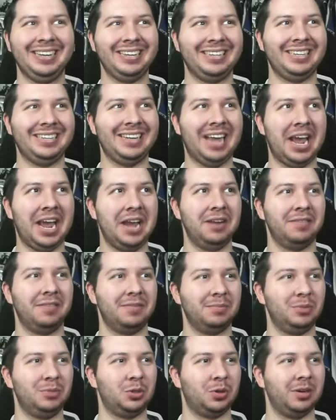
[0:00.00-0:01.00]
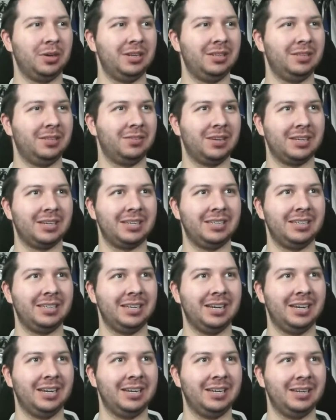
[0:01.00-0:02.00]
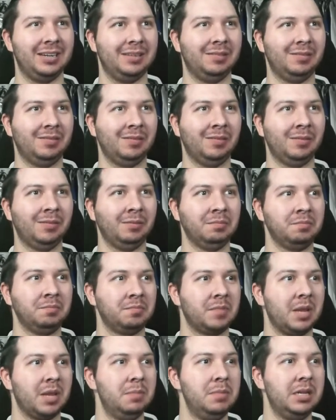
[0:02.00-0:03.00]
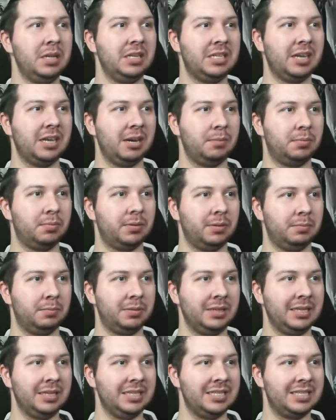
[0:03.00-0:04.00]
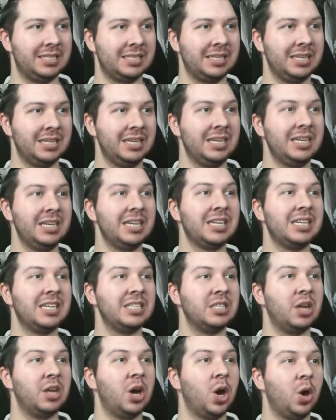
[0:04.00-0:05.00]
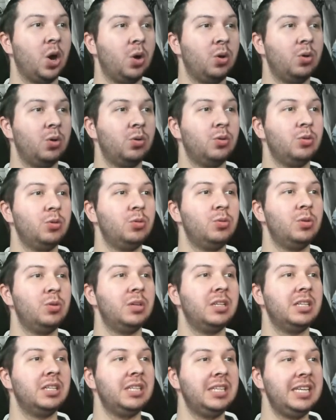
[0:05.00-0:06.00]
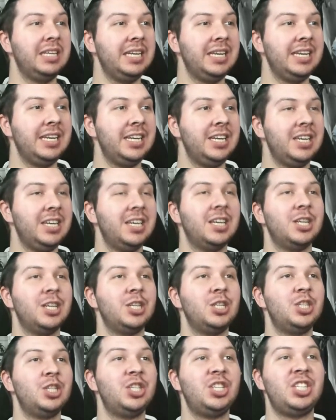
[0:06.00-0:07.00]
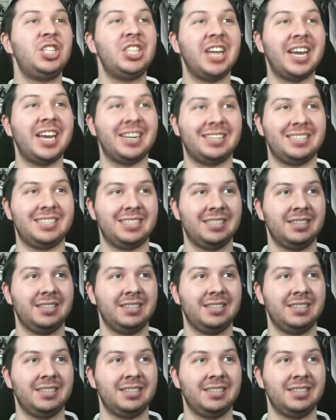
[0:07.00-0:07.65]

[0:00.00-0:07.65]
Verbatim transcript: did 8 of them join the fucking uh, military police cuz holy shit.